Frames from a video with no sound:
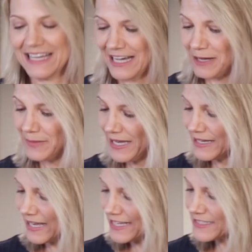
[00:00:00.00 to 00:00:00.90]

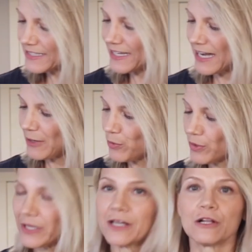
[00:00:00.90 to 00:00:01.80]
And lastly, I
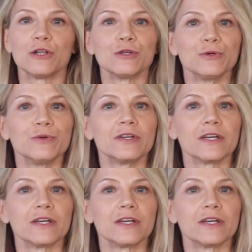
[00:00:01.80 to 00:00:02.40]
will include